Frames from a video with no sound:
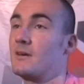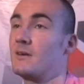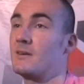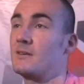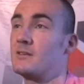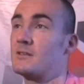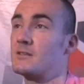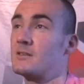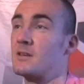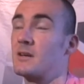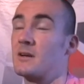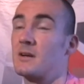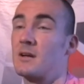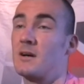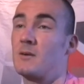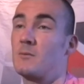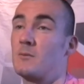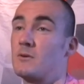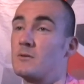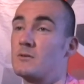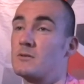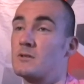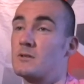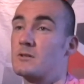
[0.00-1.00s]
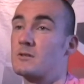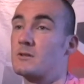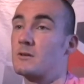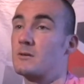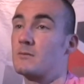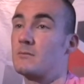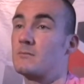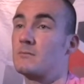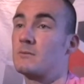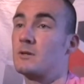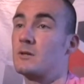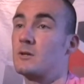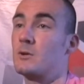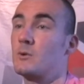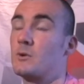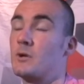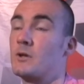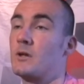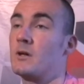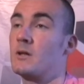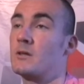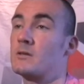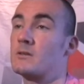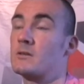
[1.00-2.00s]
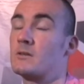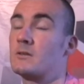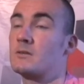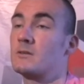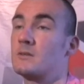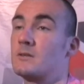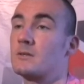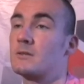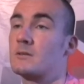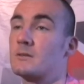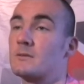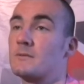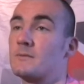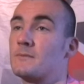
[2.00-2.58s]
I just think that one's just a load of nonsense. Like.